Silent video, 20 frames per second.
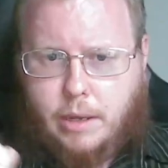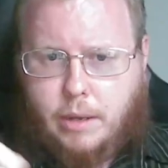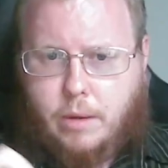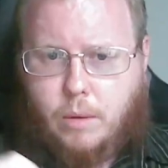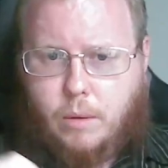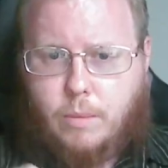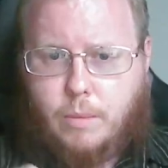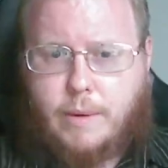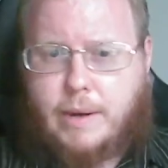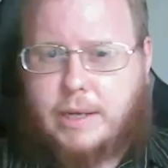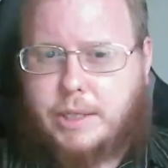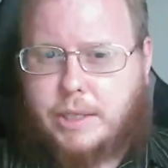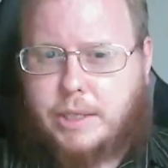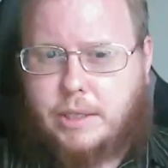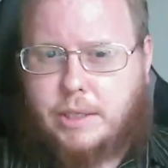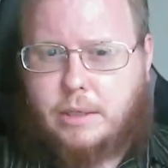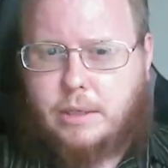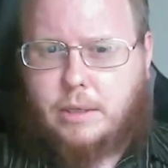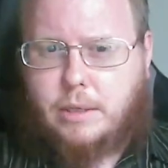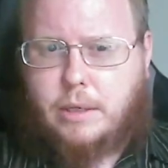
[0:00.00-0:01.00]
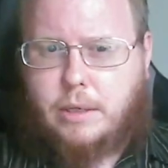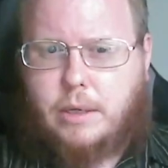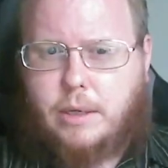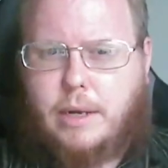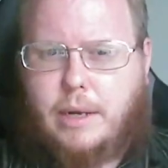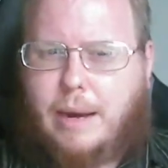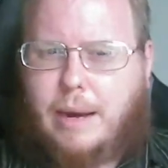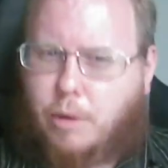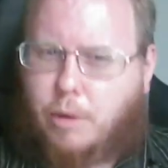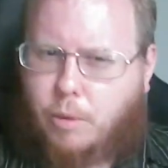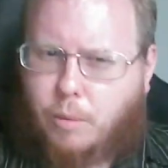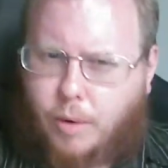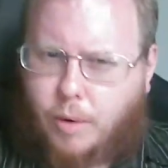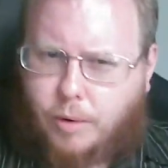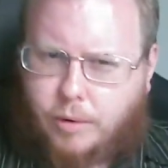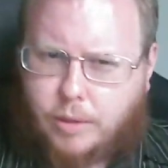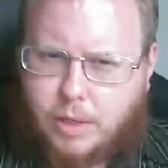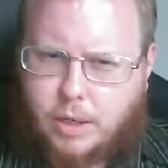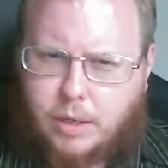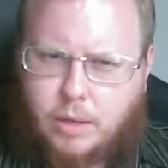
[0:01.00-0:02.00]
Whereas in our
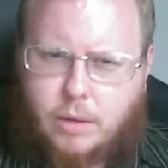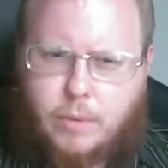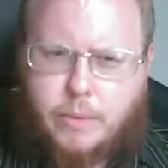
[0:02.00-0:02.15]
world,